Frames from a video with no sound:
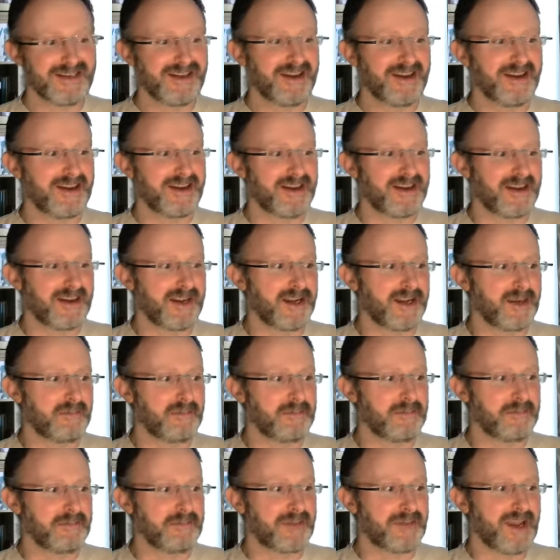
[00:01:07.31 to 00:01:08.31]

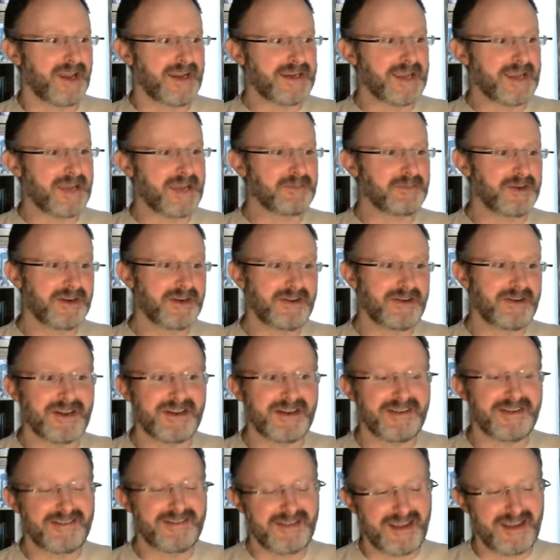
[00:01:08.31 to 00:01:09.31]
Um, I came to the
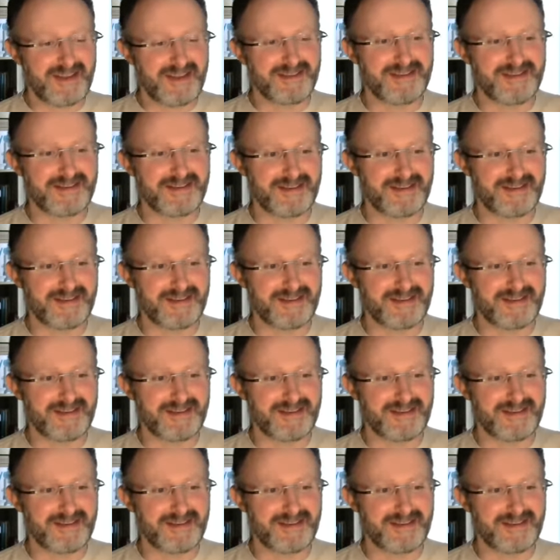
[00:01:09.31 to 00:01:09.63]
United States